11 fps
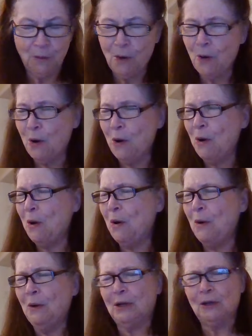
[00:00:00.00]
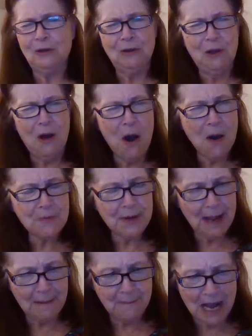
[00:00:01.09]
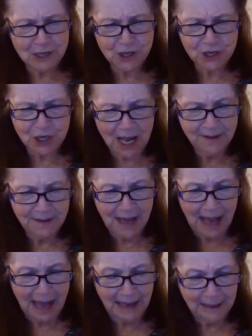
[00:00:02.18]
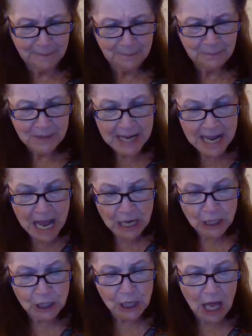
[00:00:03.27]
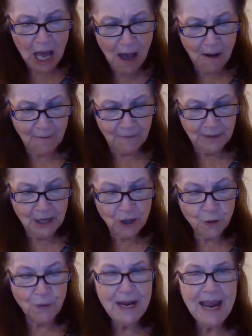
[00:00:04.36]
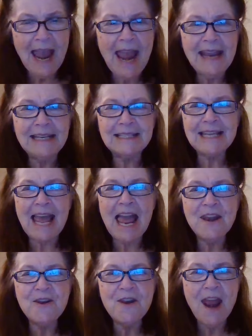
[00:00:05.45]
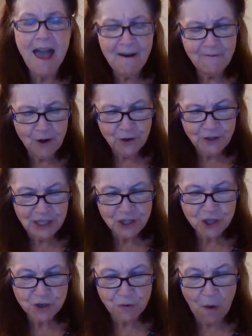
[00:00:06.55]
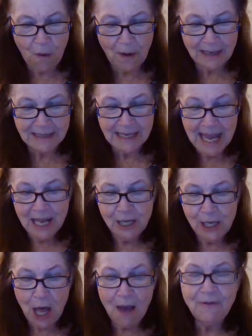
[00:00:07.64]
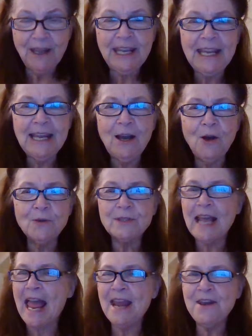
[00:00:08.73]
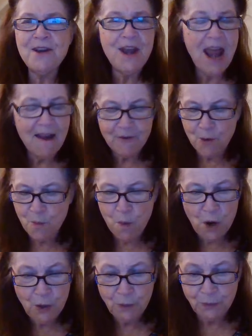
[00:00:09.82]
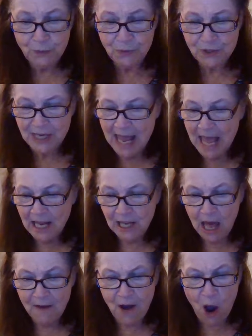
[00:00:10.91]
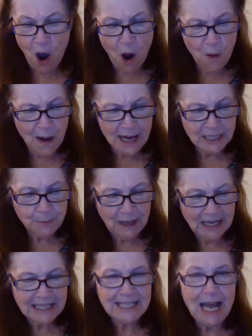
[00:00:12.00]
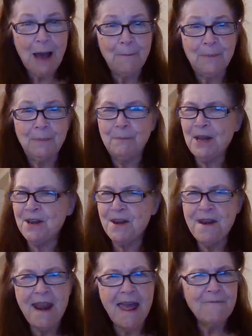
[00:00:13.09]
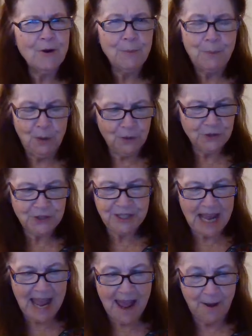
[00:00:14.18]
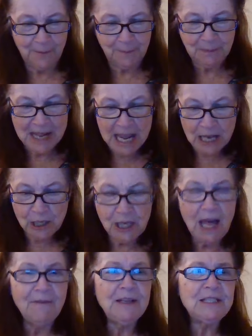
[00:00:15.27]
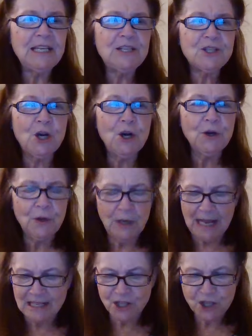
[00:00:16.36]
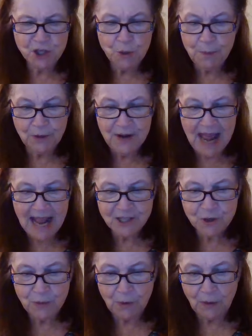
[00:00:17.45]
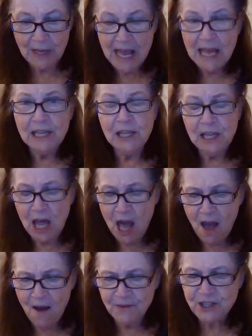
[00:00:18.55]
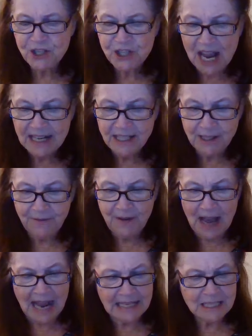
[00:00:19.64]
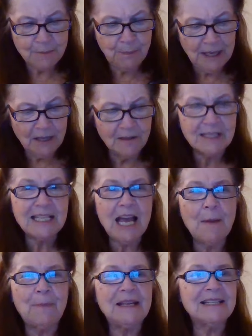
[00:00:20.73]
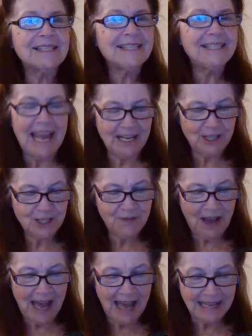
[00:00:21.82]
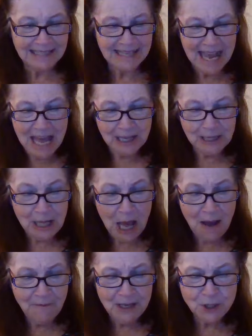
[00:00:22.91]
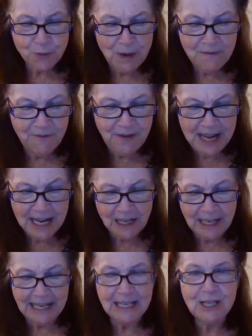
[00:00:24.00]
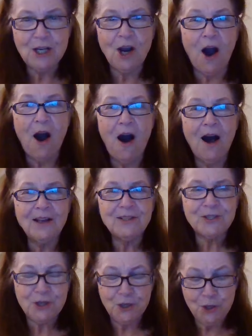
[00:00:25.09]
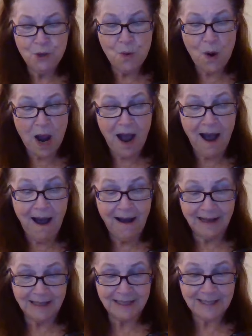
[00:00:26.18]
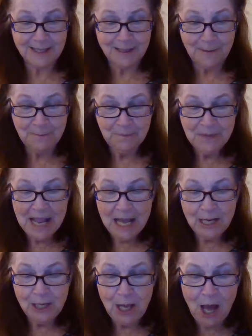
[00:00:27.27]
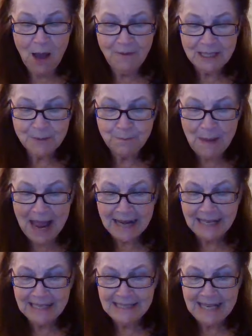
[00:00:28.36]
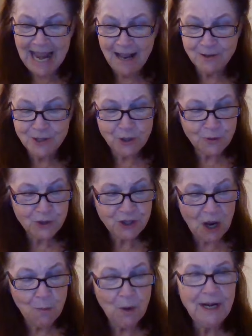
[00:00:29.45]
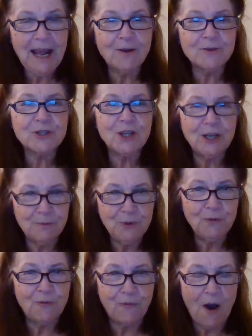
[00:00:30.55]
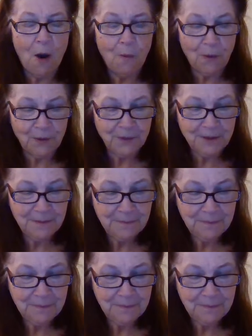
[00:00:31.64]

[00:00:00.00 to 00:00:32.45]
Ooh, Gloria, my Shandai. Love creates and never destroys. Love heals and never wounds. Love always picks up but never pulls down. Love is eternal and supernatural. Love sanctifies, builds up, and satisfies. Love is revealing God to us. Love is backing down so someone else can move forward.